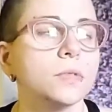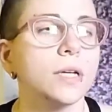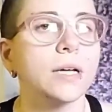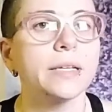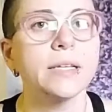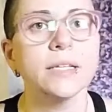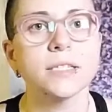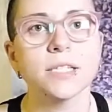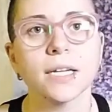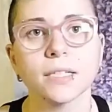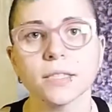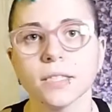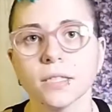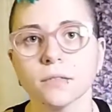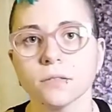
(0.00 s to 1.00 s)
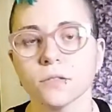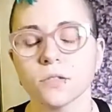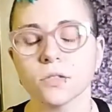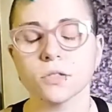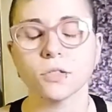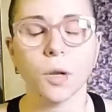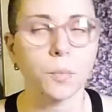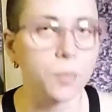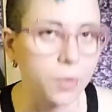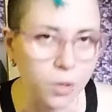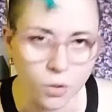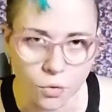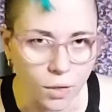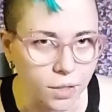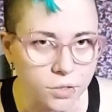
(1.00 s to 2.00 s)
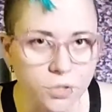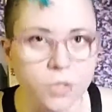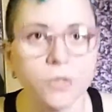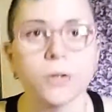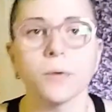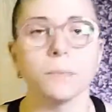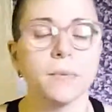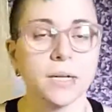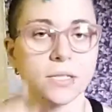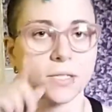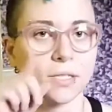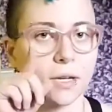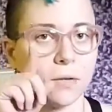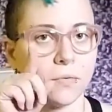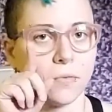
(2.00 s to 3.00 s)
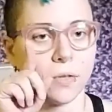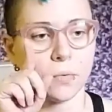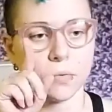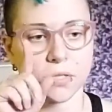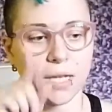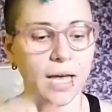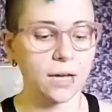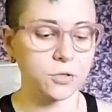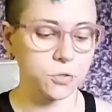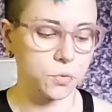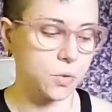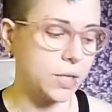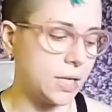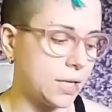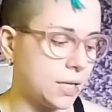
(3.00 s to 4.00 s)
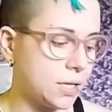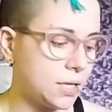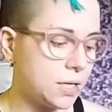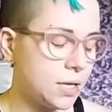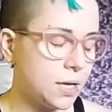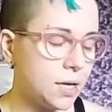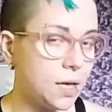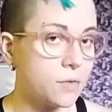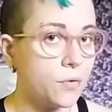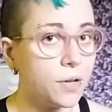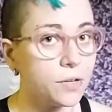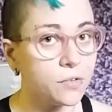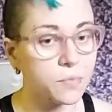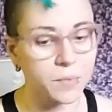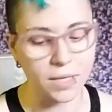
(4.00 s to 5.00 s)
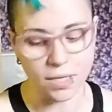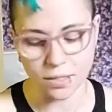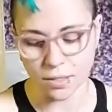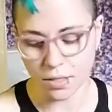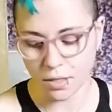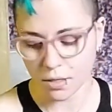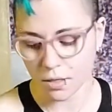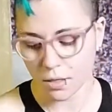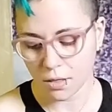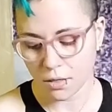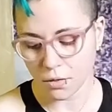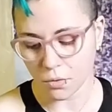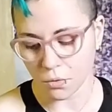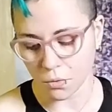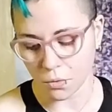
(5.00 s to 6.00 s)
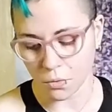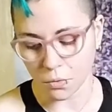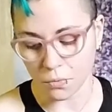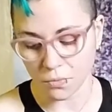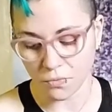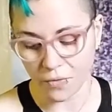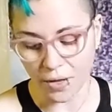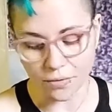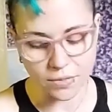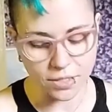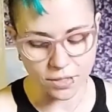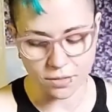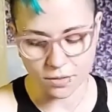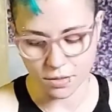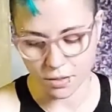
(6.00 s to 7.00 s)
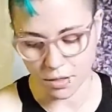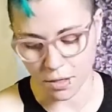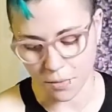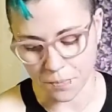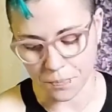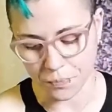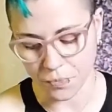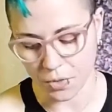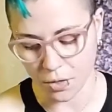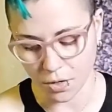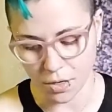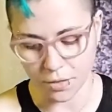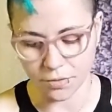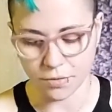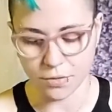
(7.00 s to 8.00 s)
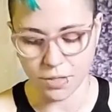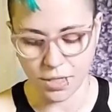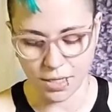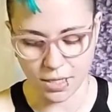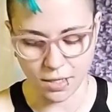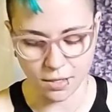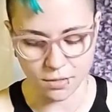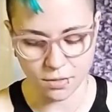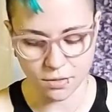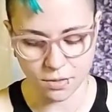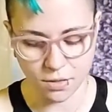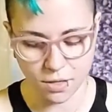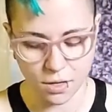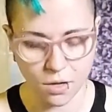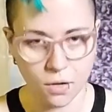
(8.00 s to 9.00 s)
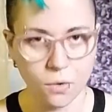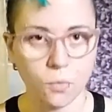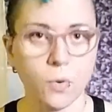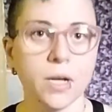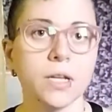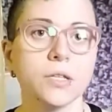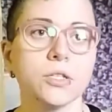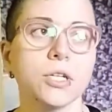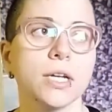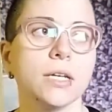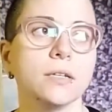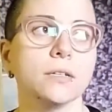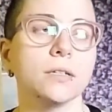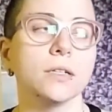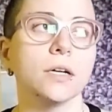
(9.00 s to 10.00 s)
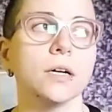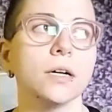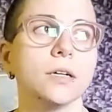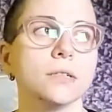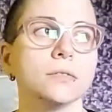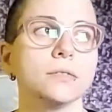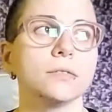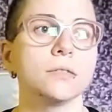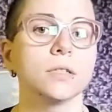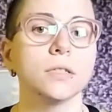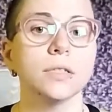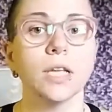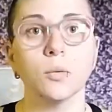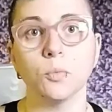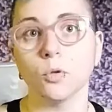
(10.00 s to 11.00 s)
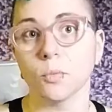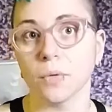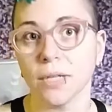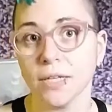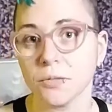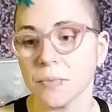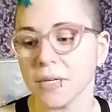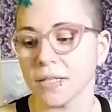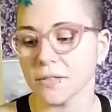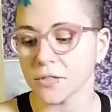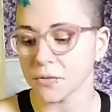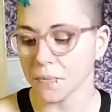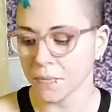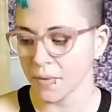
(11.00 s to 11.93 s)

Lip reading: I didn't exactly stumble across the term myself. It was actually a friend of mine who found it on the Reddit channel Late Bloomer Lesbians,